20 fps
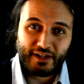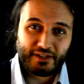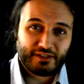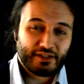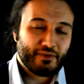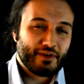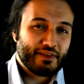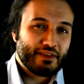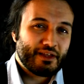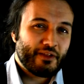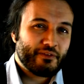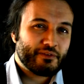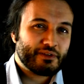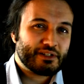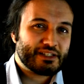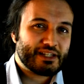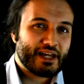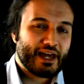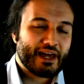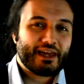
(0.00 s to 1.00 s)
So at the end of
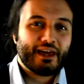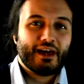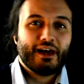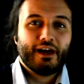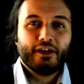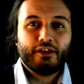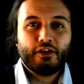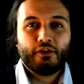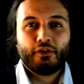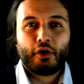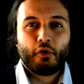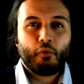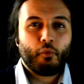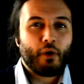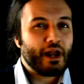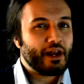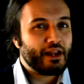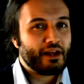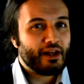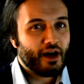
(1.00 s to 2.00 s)
the day, you know
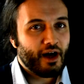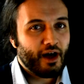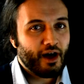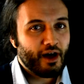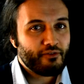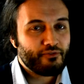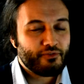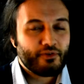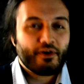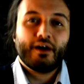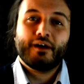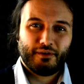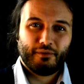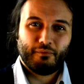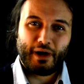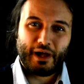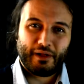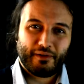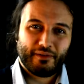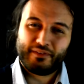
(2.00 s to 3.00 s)
one and a half?
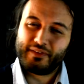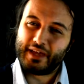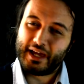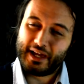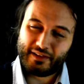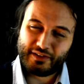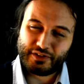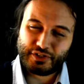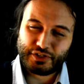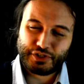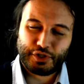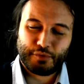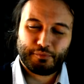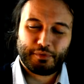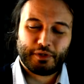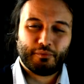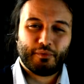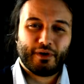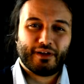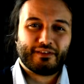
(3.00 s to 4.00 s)
Well, they are the
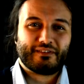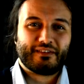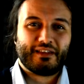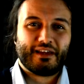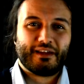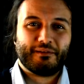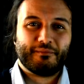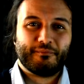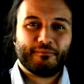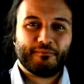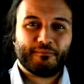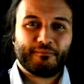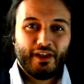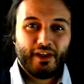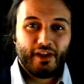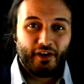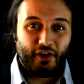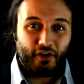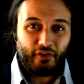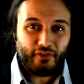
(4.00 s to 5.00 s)
stupid ones then.
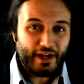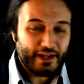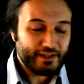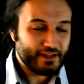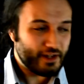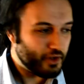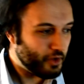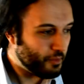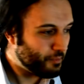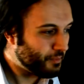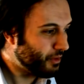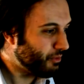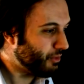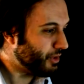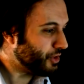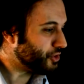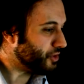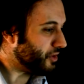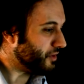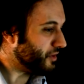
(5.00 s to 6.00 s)
Alright, I hope that you
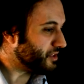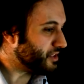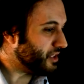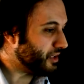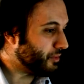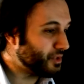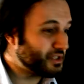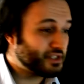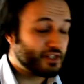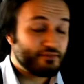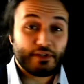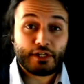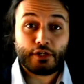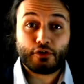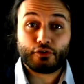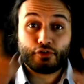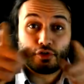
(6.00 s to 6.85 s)
enjoyed this linguistic video.